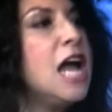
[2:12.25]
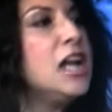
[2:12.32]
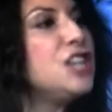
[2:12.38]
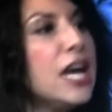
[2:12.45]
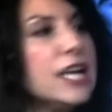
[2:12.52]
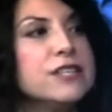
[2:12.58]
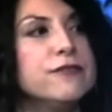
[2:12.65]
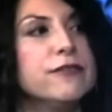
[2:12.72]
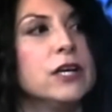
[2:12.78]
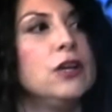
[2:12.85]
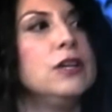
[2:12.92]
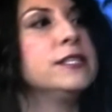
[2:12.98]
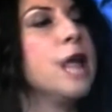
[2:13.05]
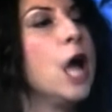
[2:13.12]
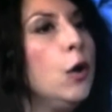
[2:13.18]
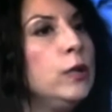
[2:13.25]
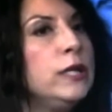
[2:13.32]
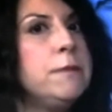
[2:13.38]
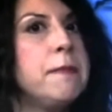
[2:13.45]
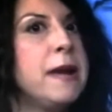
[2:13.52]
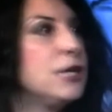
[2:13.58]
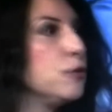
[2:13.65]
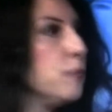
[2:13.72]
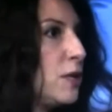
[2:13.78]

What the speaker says: Jacksonville is the only major